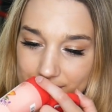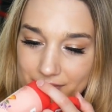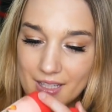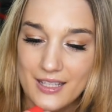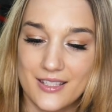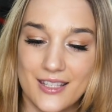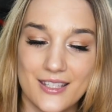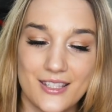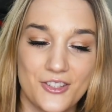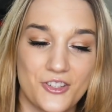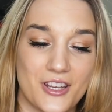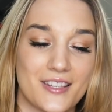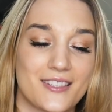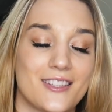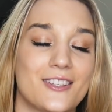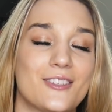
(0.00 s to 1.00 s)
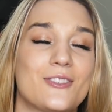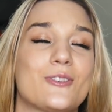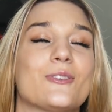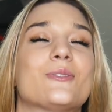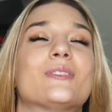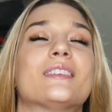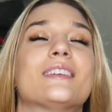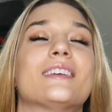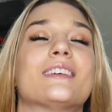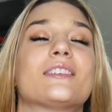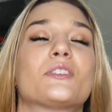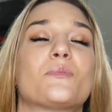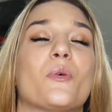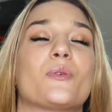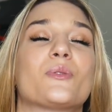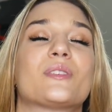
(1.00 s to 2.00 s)
This is just the
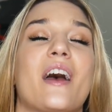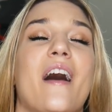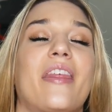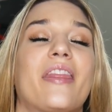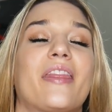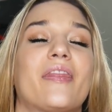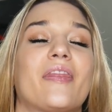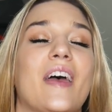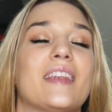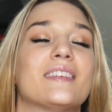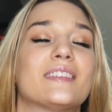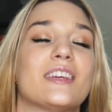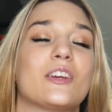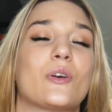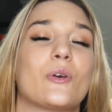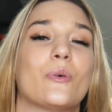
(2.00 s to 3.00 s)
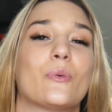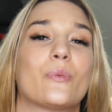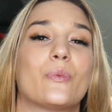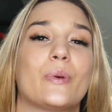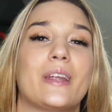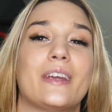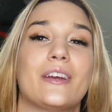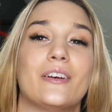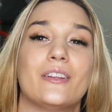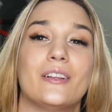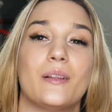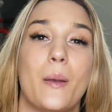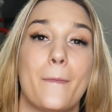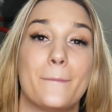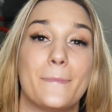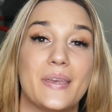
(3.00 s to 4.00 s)
juiciest, most authentic,
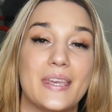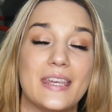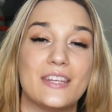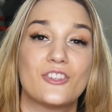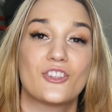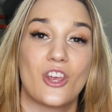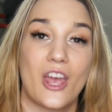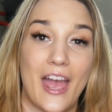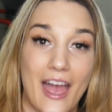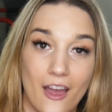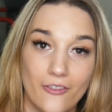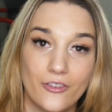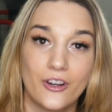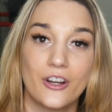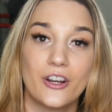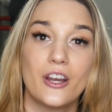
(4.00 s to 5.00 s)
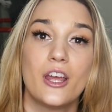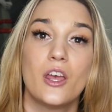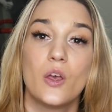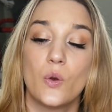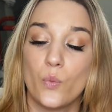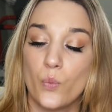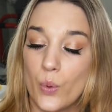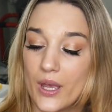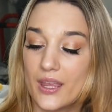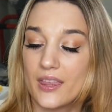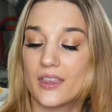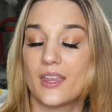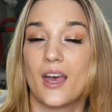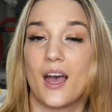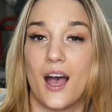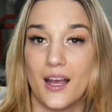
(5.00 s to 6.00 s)
real peach ever
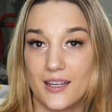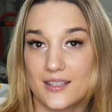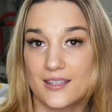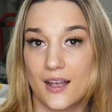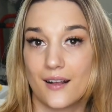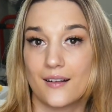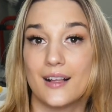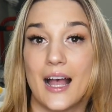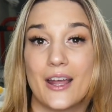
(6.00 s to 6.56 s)
with honeysuckle.